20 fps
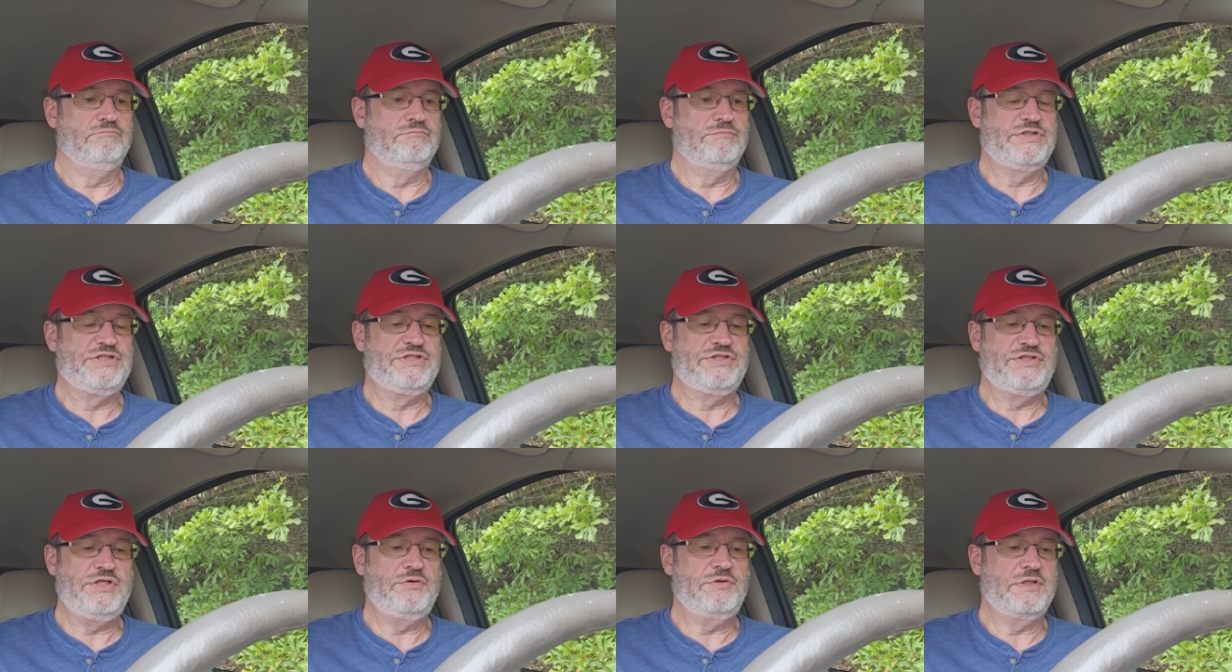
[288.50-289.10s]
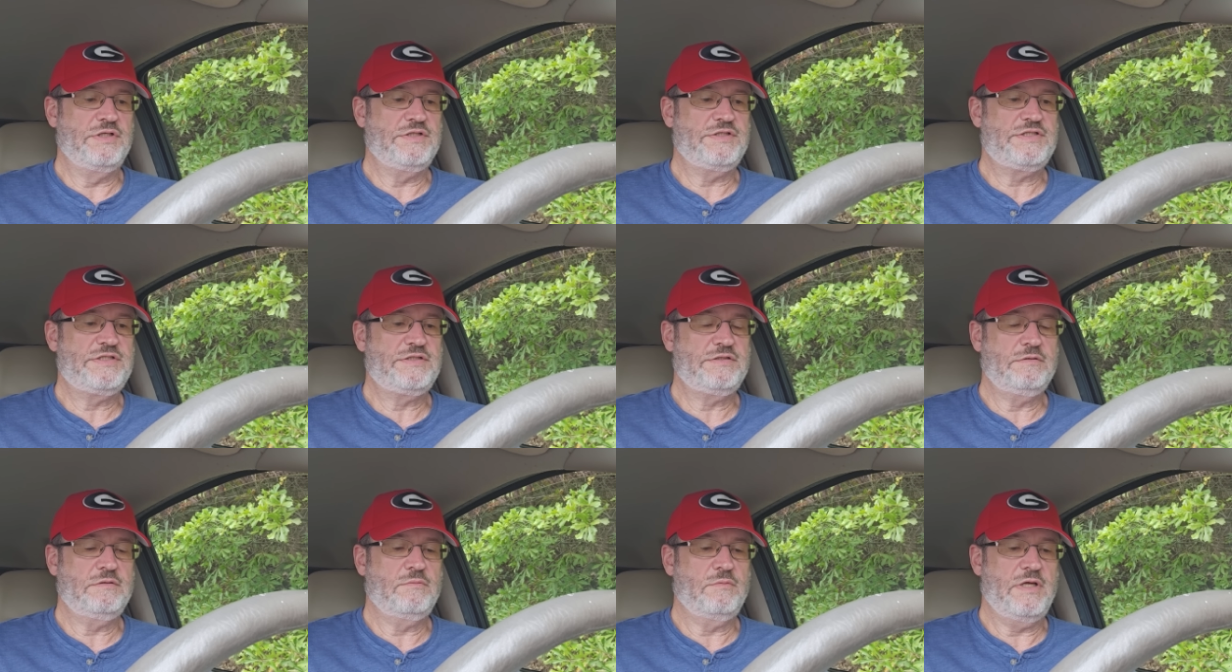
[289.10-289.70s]

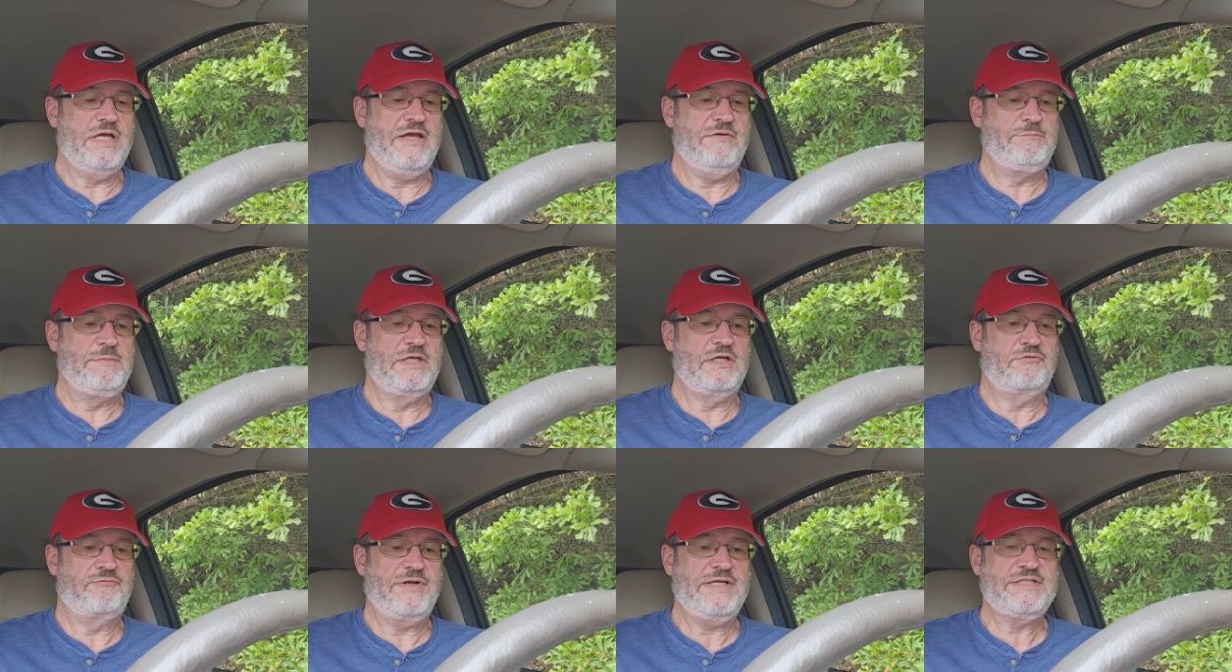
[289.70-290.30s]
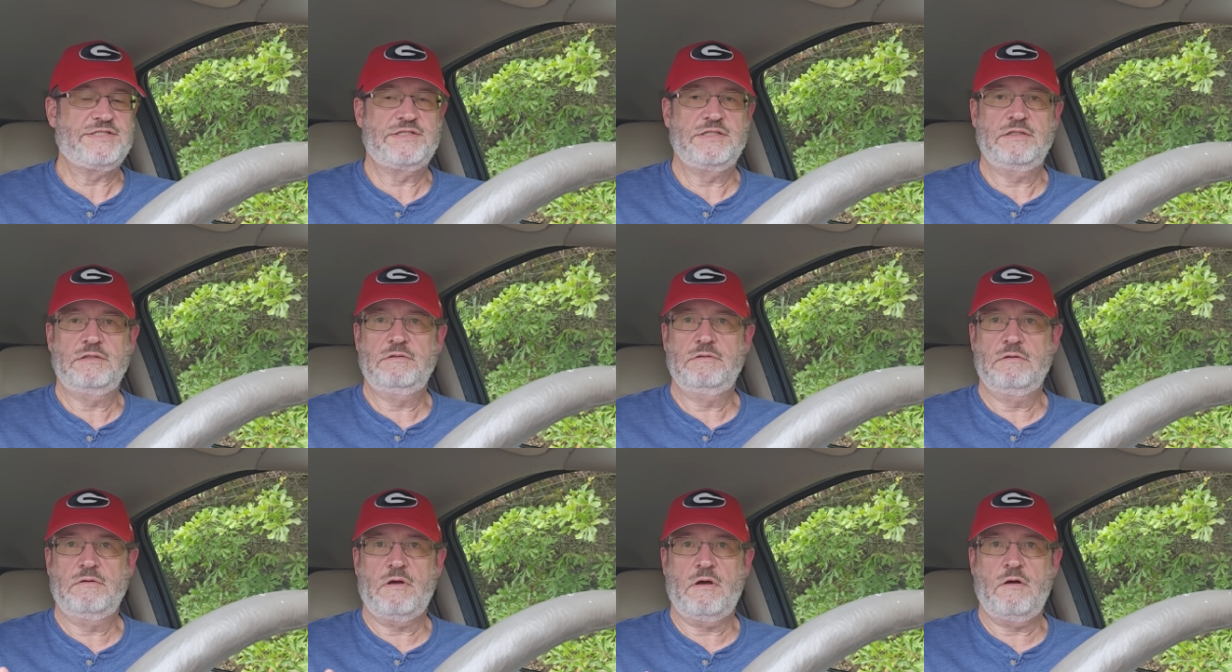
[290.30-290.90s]
students have been arrested
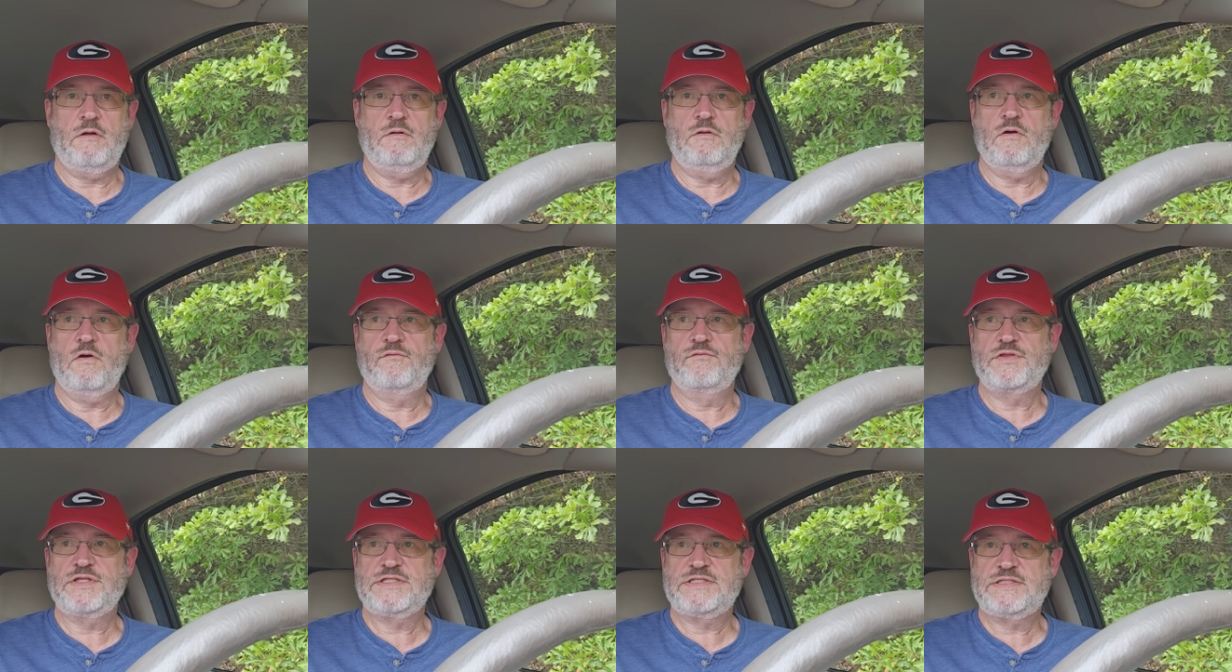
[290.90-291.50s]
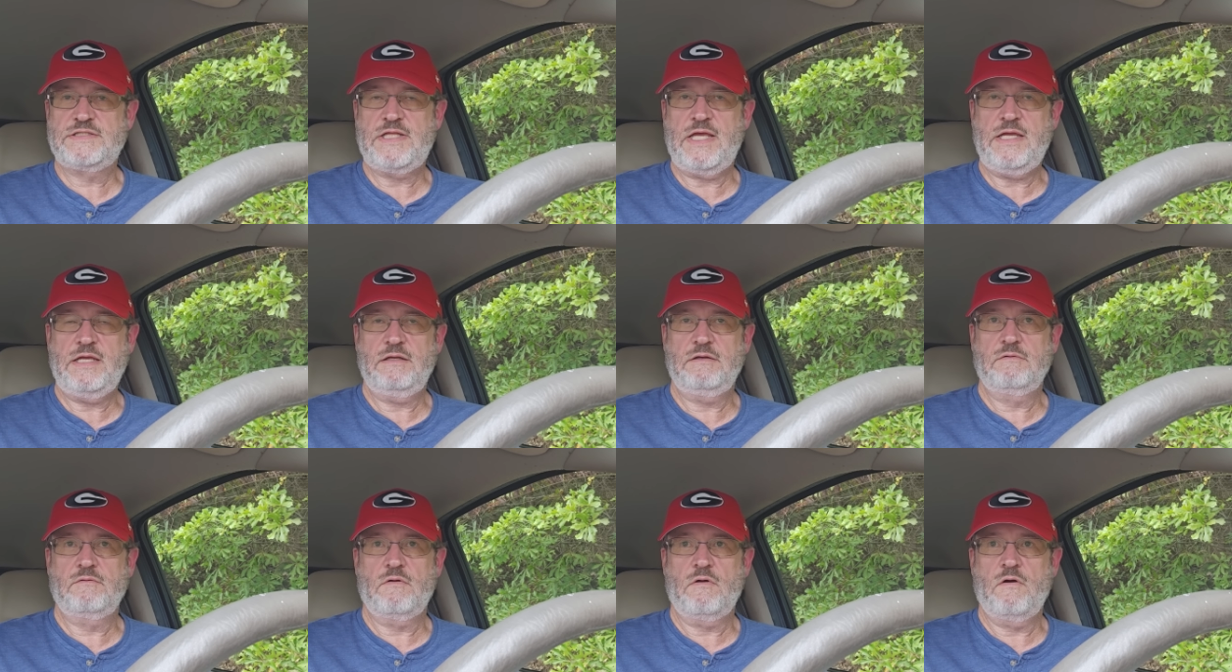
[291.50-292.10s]
all over the
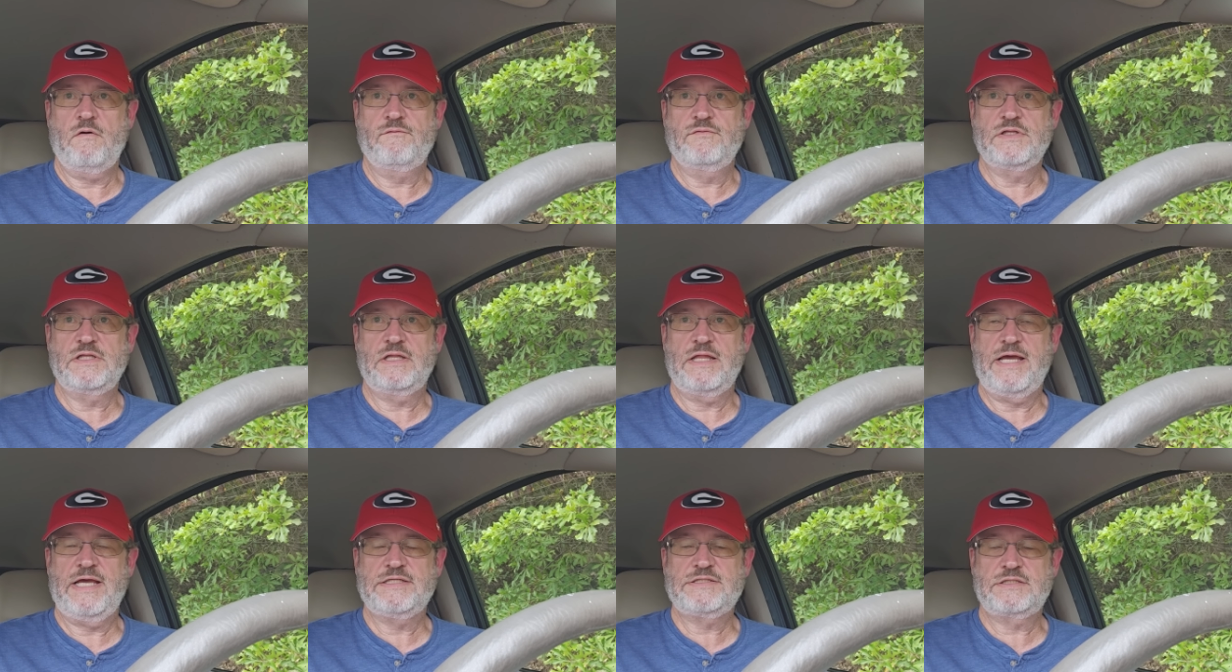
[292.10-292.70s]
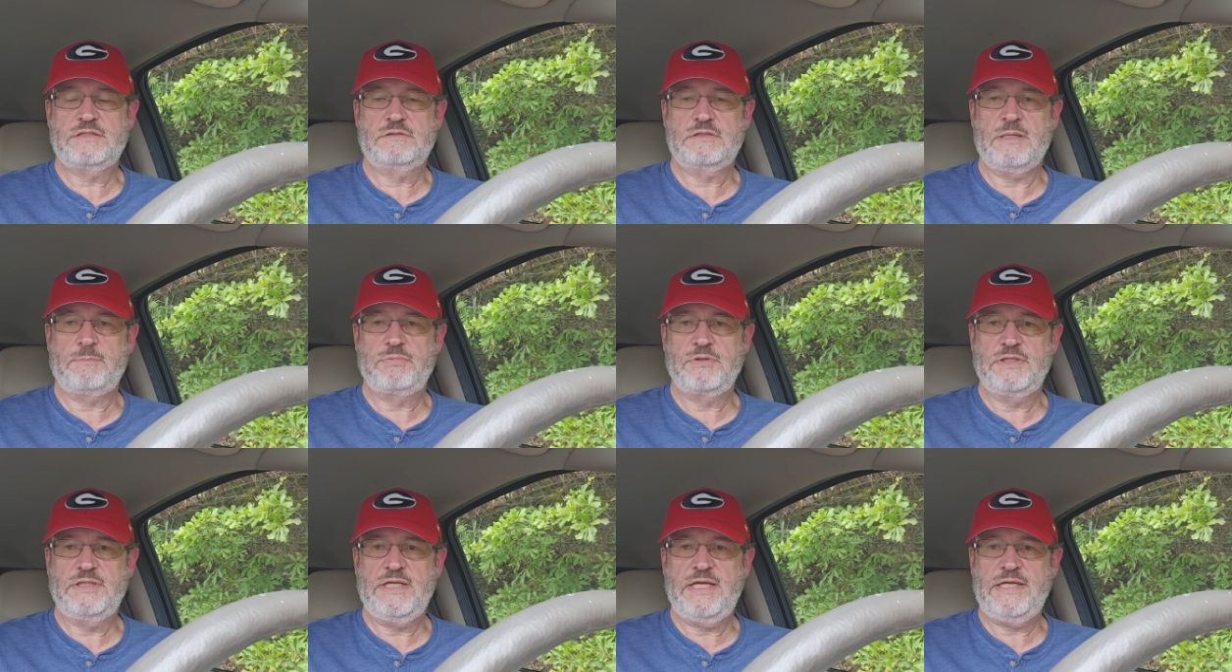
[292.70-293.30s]
state over the last
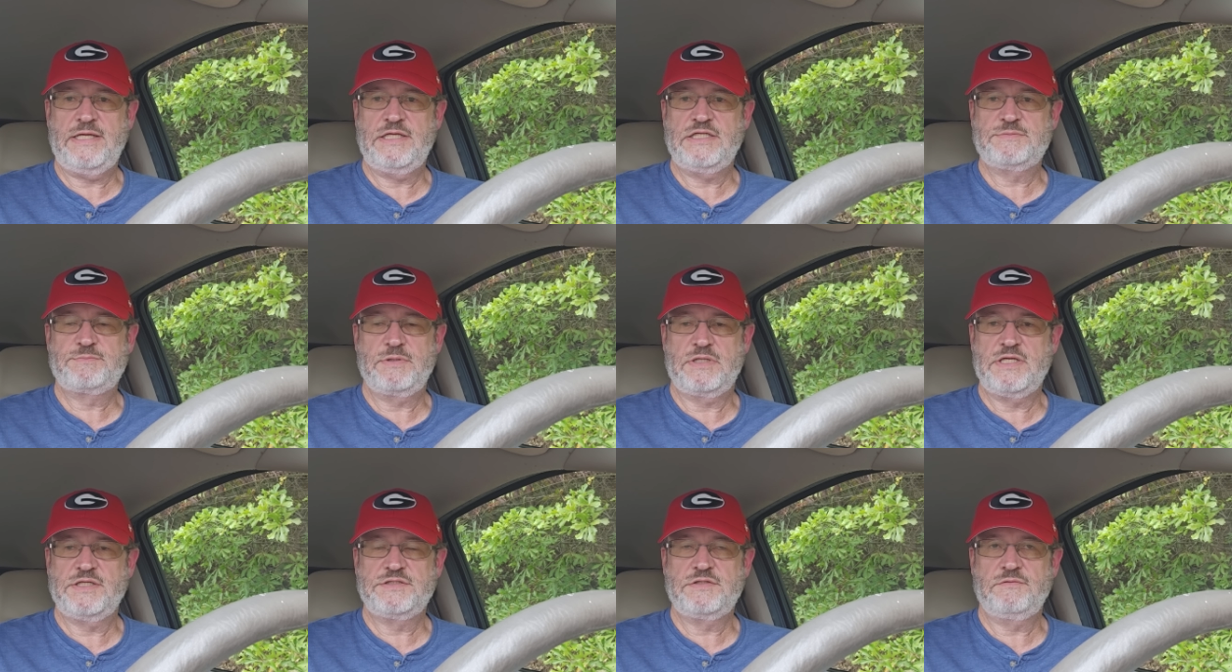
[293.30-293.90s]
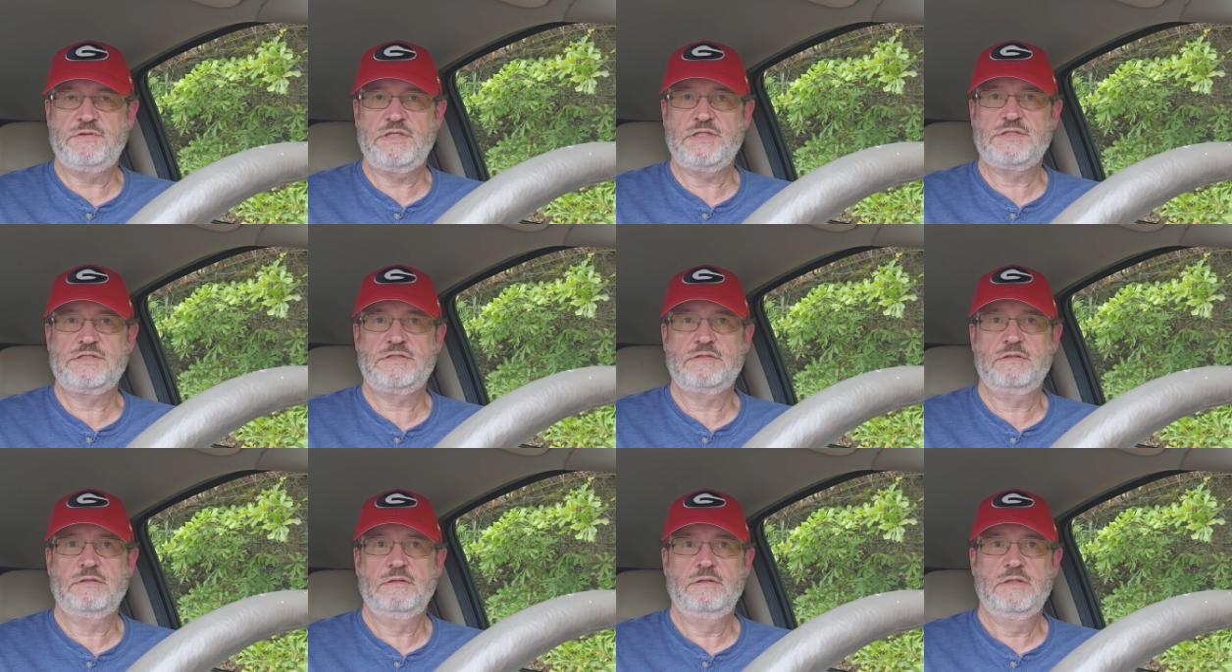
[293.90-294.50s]
couple of days because of
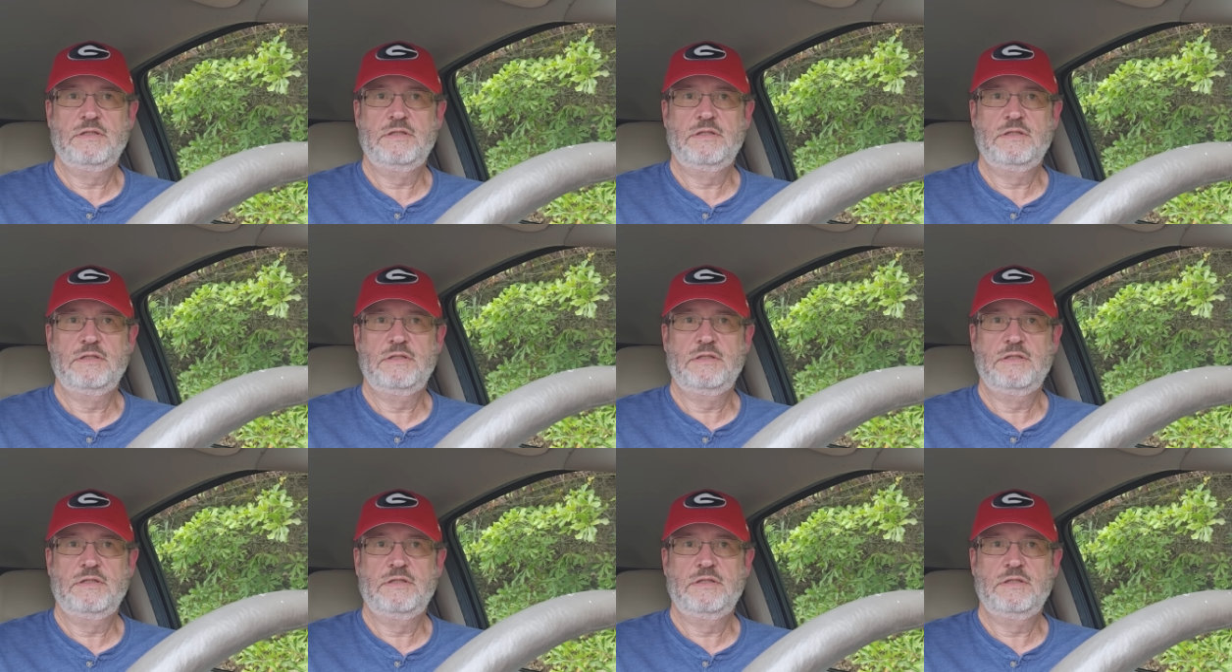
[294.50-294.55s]
this.